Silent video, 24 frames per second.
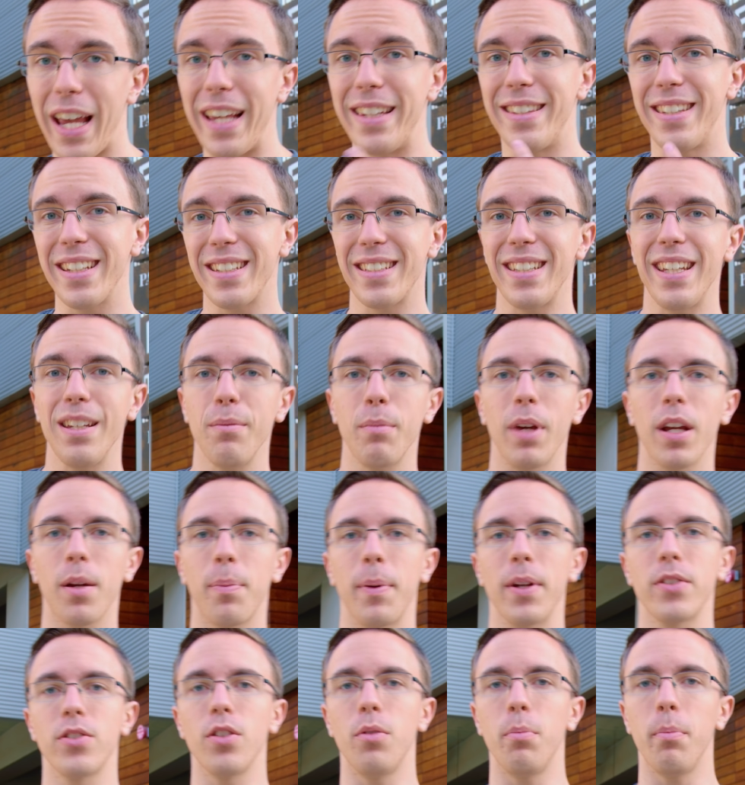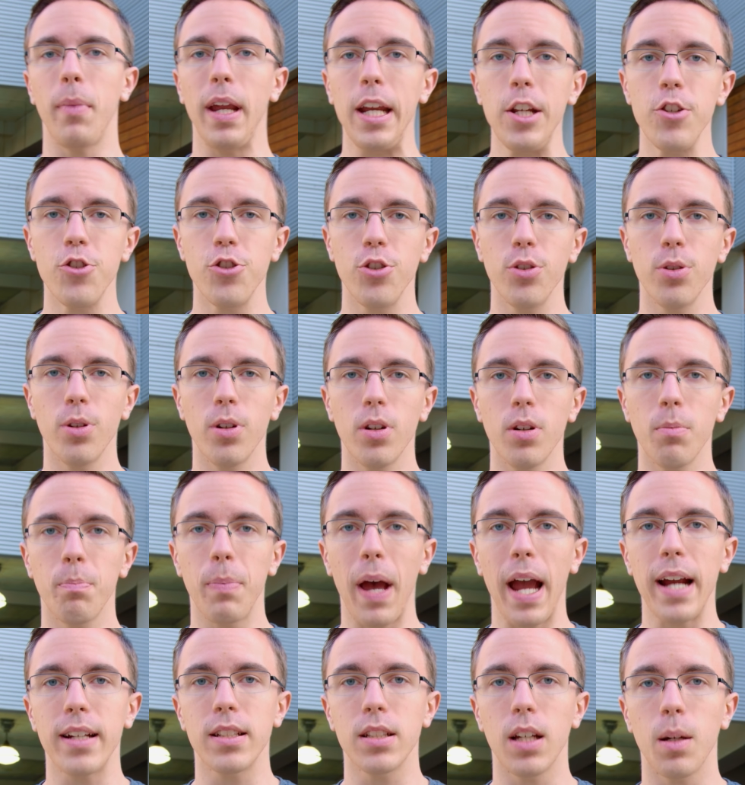a 16 megapixel main shooter
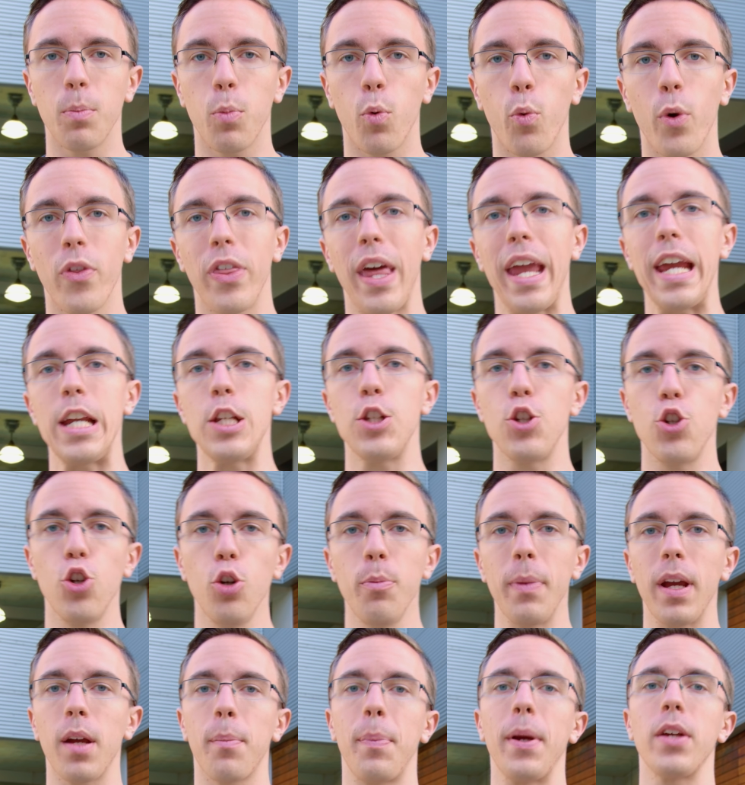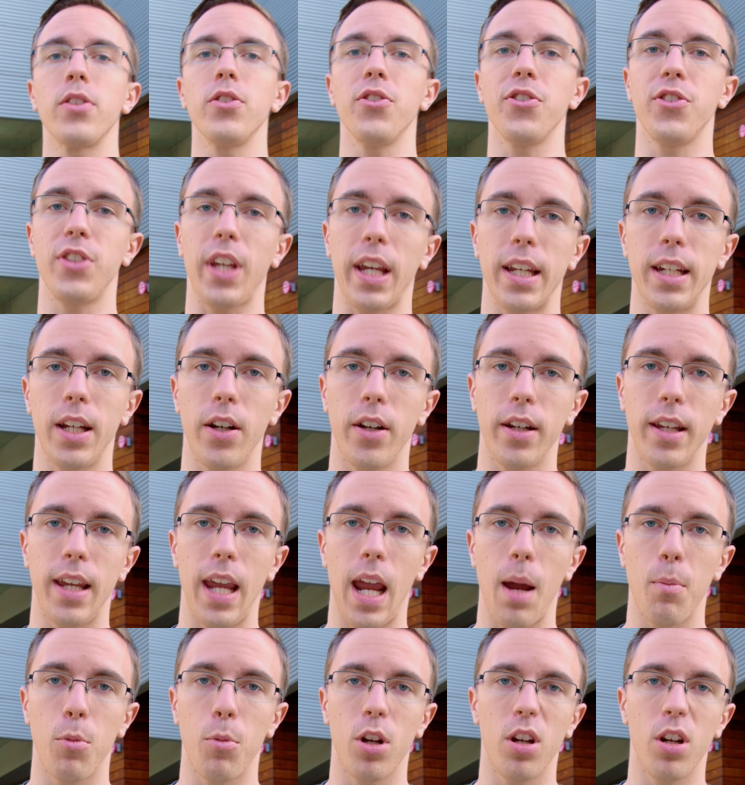backed up with a 2 megapixel secondary
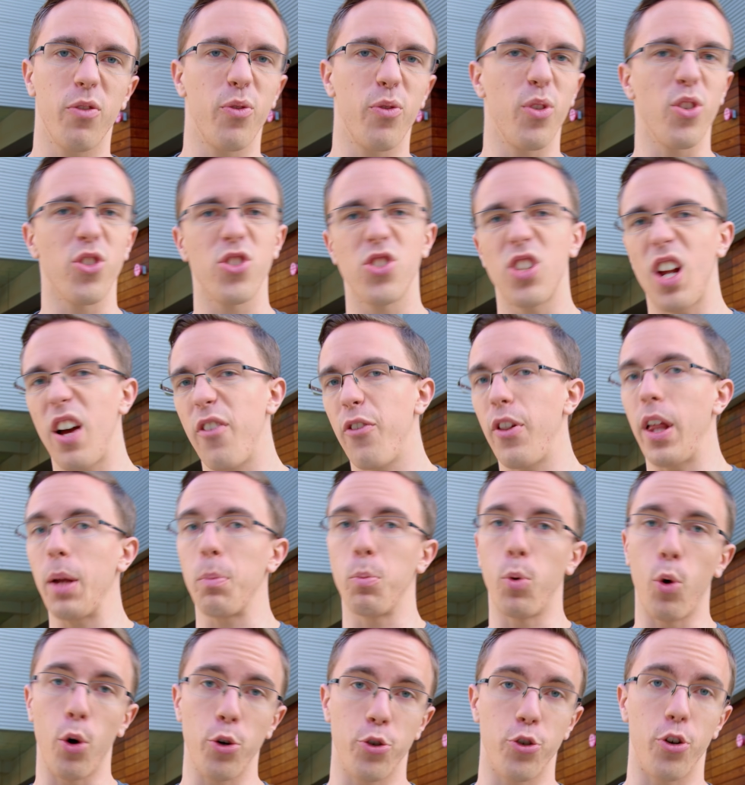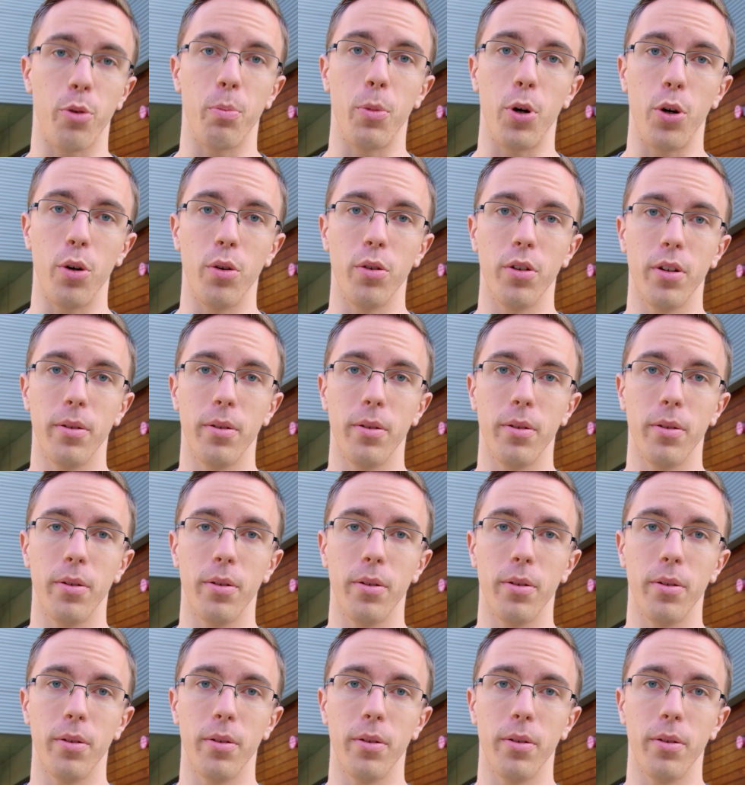camera for stuff like portrait mode.